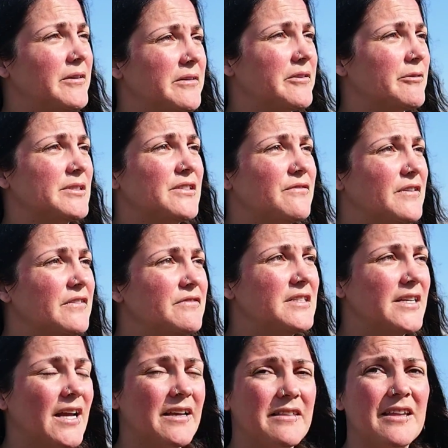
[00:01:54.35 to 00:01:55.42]
There's
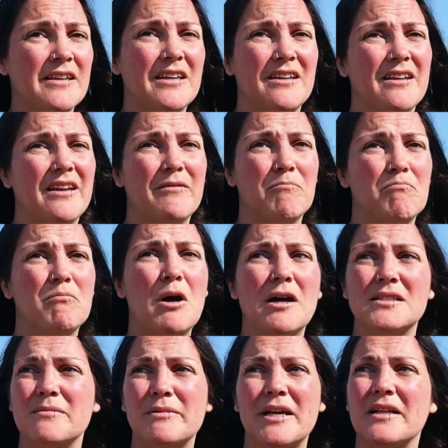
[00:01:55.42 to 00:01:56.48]
50, I think,
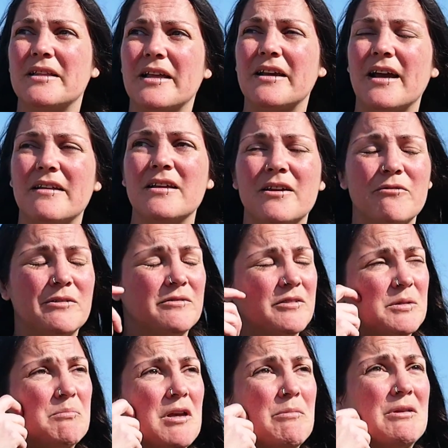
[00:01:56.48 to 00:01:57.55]
possibly at I think it
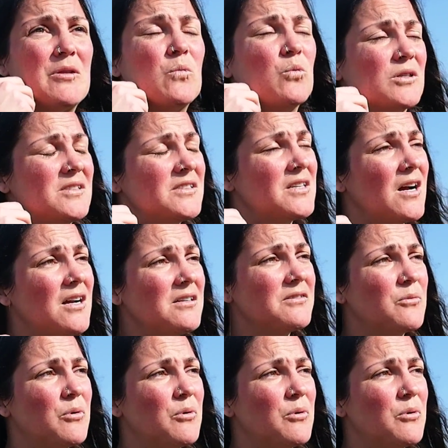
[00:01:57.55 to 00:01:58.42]
was maybe the Woodstock